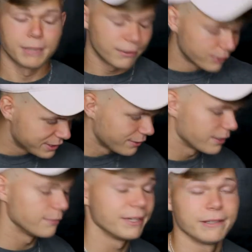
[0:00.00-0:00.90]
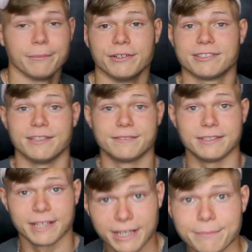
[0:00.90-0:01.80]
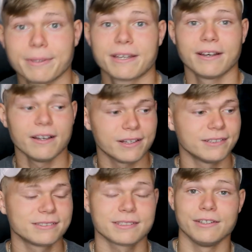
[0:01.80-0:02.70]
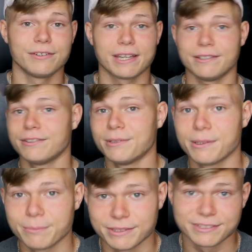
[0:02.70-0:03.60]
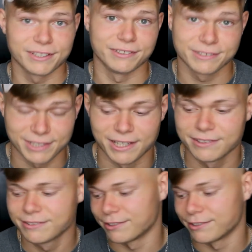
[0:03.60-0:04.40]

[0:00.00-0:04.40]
But we're still gonna make the most of today because you can't do nothing but sit inside.